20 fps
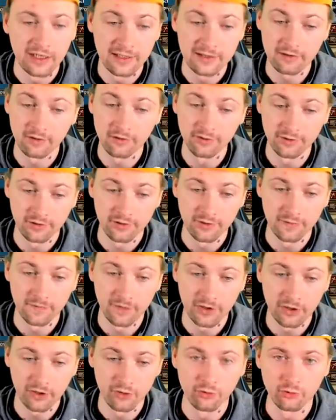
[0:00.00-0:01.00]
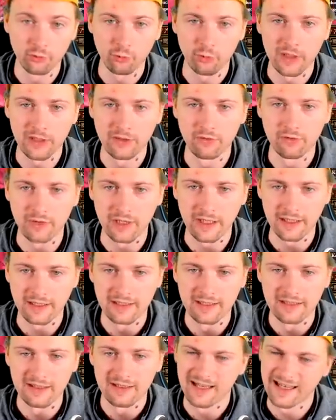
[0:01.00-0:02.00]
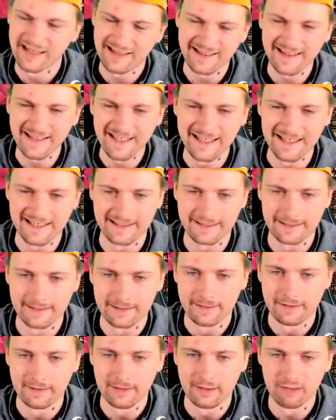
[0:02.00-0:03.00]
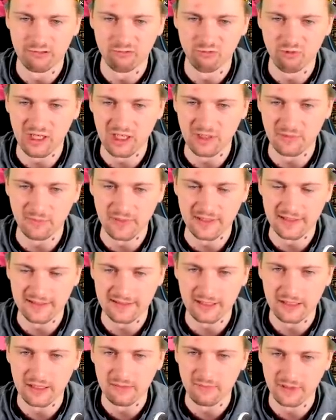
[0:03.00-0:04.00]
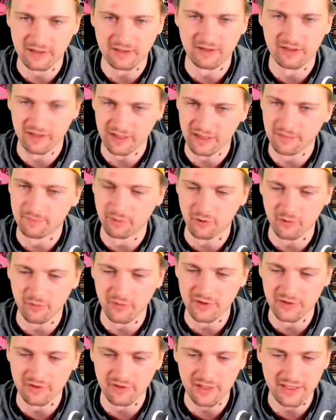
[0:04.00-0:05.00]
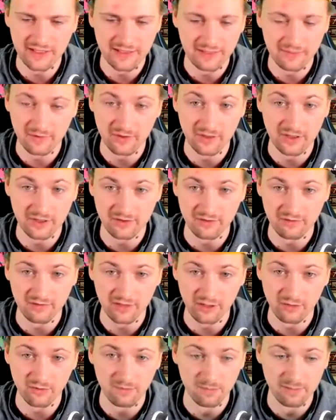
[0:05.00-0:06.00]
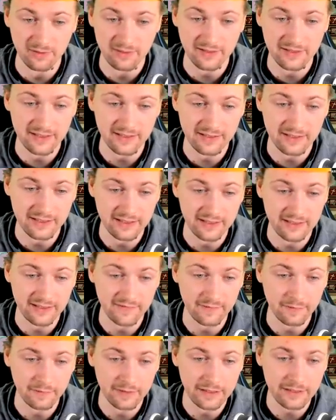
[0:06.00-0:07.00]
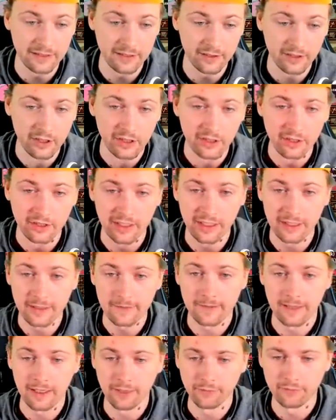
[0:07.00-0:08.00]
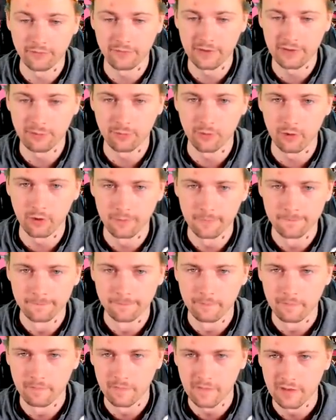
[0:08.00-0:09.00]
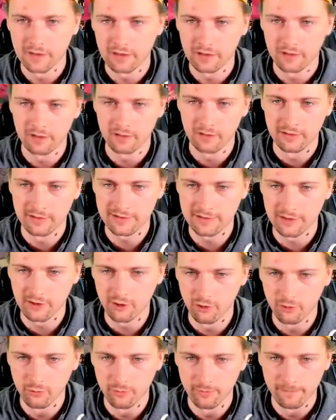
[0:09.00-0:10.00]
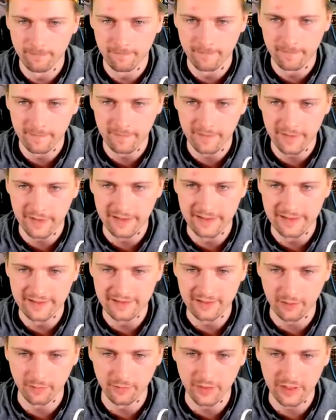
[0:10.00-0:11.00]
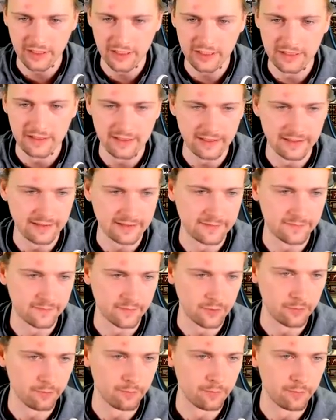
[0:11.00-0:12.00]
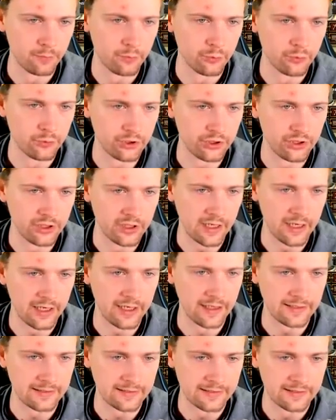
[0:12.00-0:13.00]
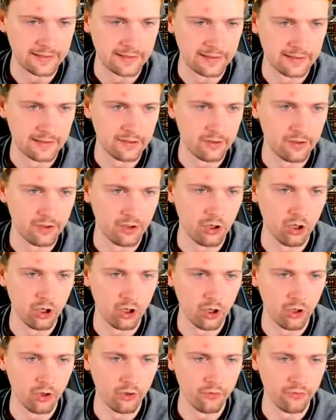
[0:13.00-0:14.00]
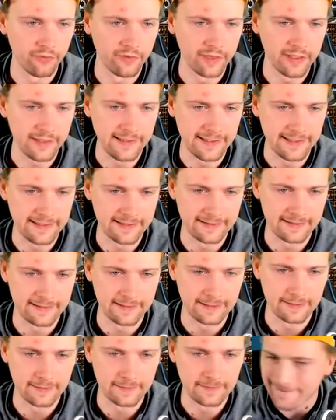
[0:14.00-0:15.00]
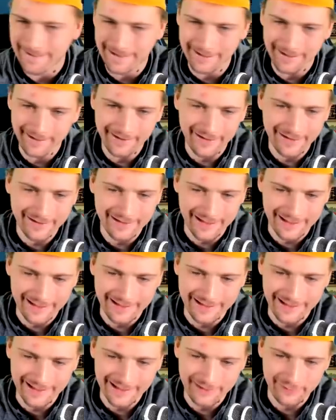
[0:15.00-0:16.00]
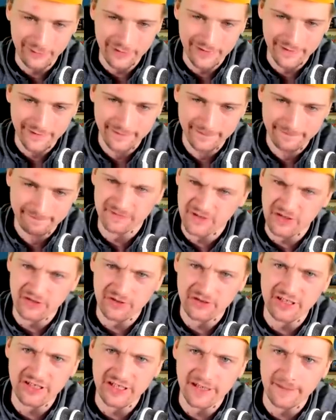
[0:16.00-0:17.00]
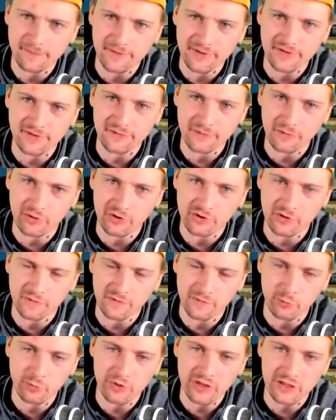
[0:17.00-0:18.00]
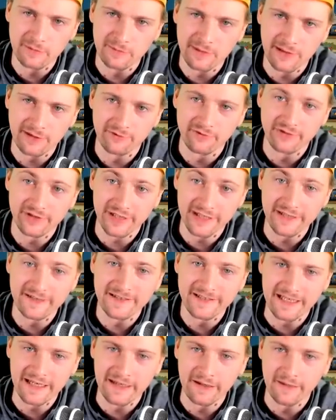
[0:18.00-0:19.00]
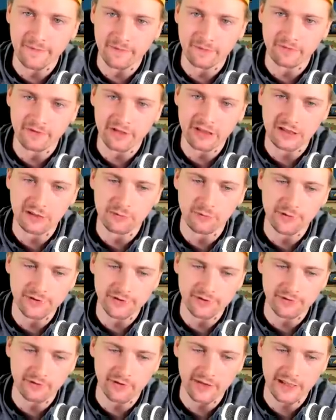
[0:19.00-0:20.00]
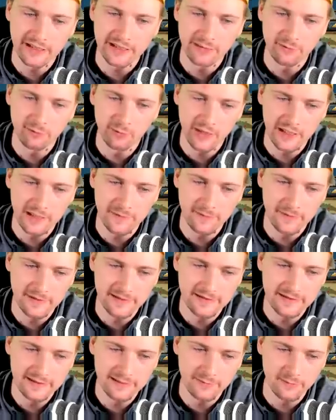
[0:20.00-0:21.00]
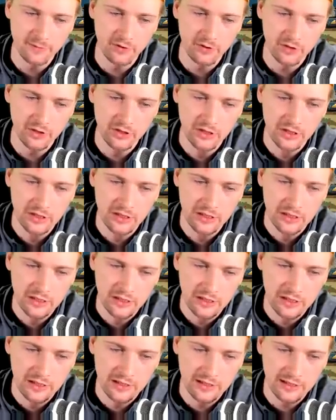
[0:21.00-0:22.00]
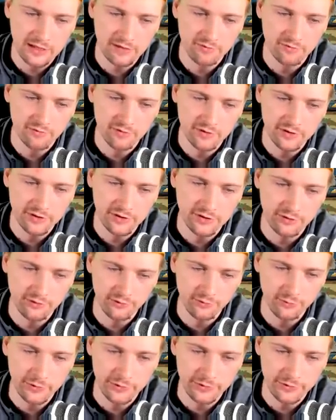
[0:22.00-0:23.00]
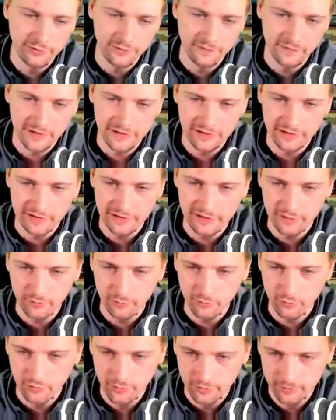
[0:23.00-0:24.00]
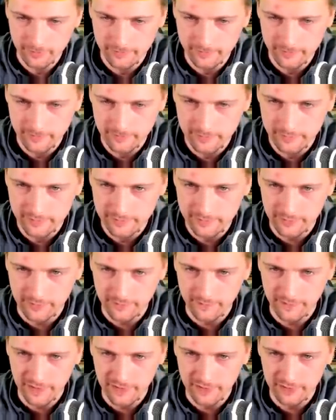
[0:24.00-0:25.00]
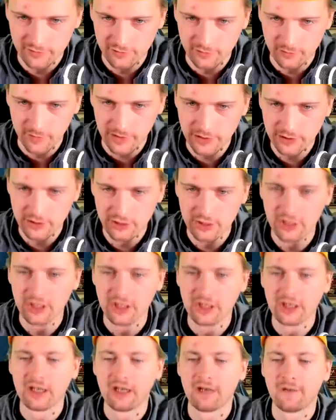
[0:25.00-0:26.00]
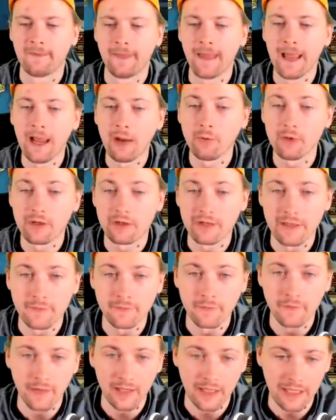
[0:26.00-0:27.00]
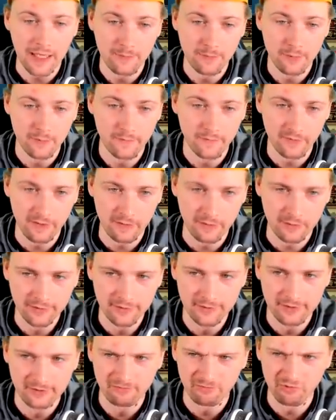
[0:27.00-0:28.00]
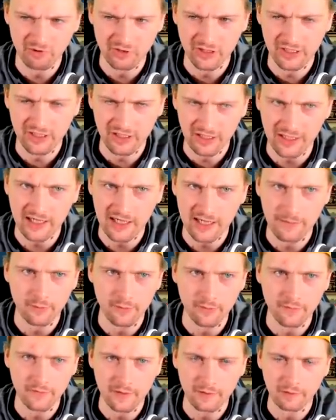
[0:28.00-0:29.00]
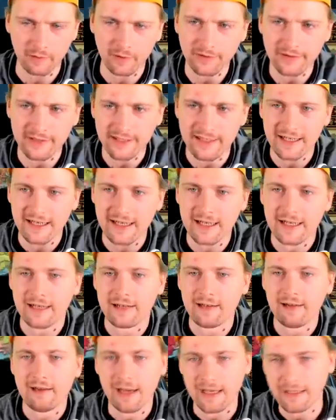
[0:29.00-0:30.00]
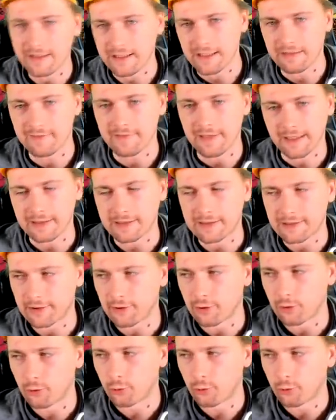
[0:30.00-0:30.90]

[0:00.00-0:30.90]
is also on a very good way to get at least white beast, but I promise you guys I'm just gonna completely annihilate them later. Okay, out of this war, let's go and stop the Indians from pushing us on the east. Another success with 39% war score from winning battles and 7 from taking war score. I can white piece this war, they really don't want to fight it anymore, so thank you so much. Now we are left with a couple of rebels, really a couple of rebels, and Indians.